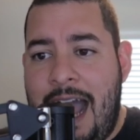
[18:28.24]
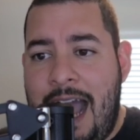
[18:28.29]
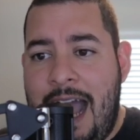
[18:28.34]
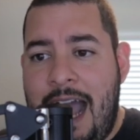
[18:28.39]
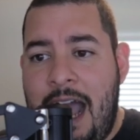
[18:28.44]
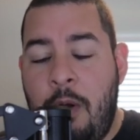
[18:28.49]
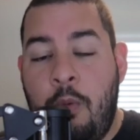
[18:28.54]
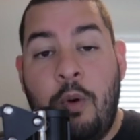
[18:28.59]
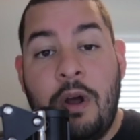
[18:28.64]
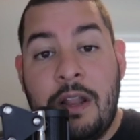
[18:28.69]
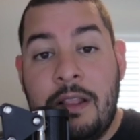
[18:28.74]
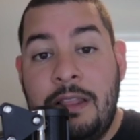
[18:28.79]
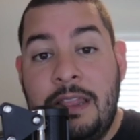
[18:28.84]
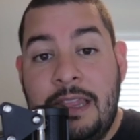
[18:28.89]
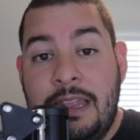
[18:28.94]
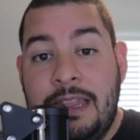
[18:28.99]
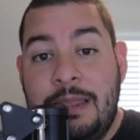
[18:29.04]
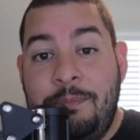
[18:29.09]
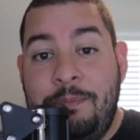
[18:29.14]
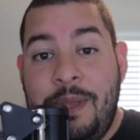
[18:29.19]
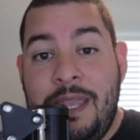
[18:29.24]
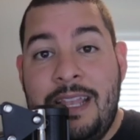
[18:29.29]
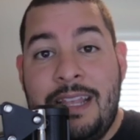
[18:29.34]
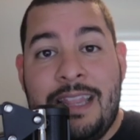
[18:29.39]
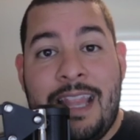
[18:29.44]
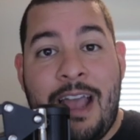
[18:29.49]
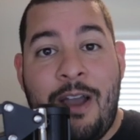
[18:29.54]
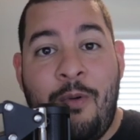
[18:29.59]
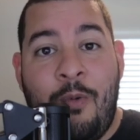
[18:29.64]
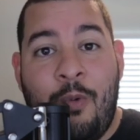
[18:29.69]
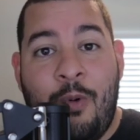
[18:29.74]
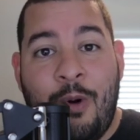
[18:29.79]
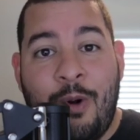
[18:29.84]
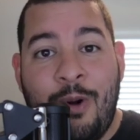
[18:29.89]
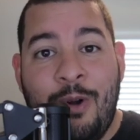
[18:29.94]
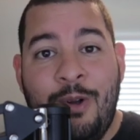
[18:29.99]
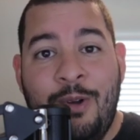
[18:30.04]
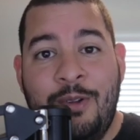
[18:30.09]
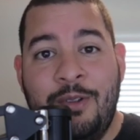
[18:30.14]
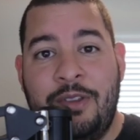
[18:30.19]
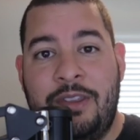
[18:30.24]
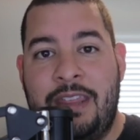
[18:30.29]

I want to be in that world